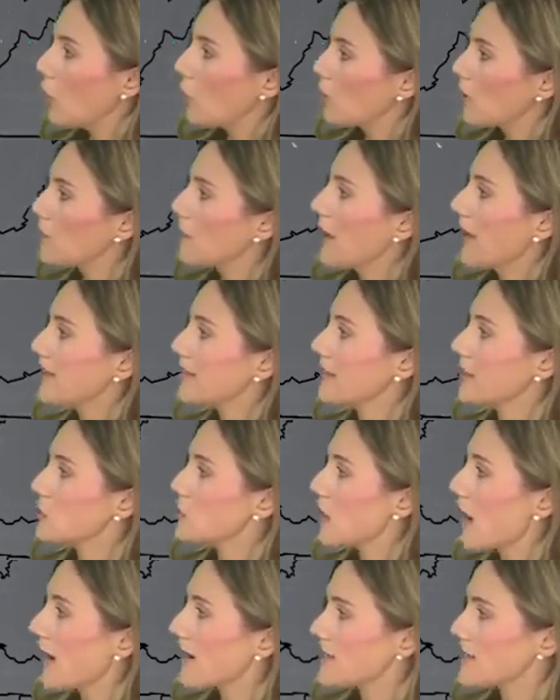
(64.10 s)
We're mainly
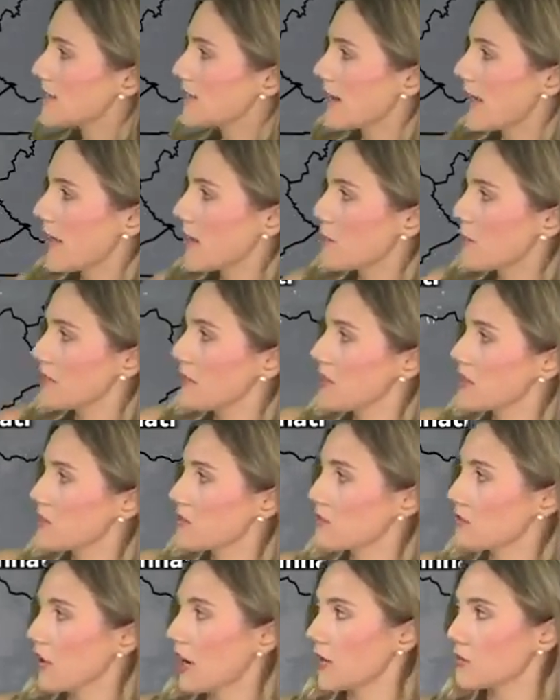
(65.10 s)
dry today, but
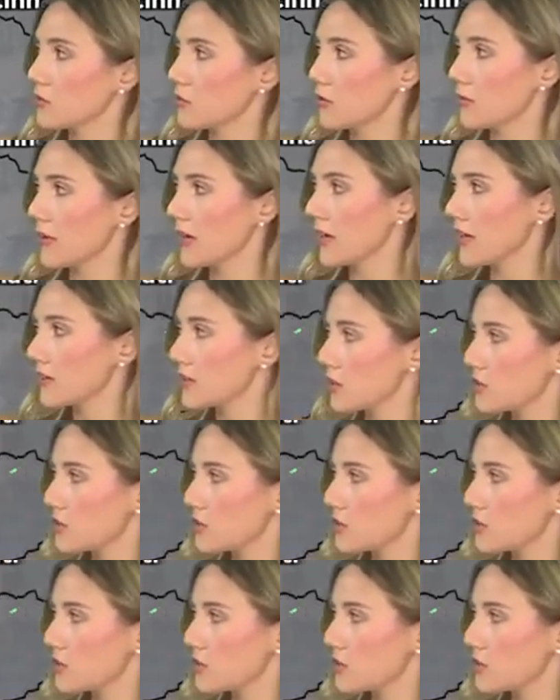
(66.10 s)
this front will begin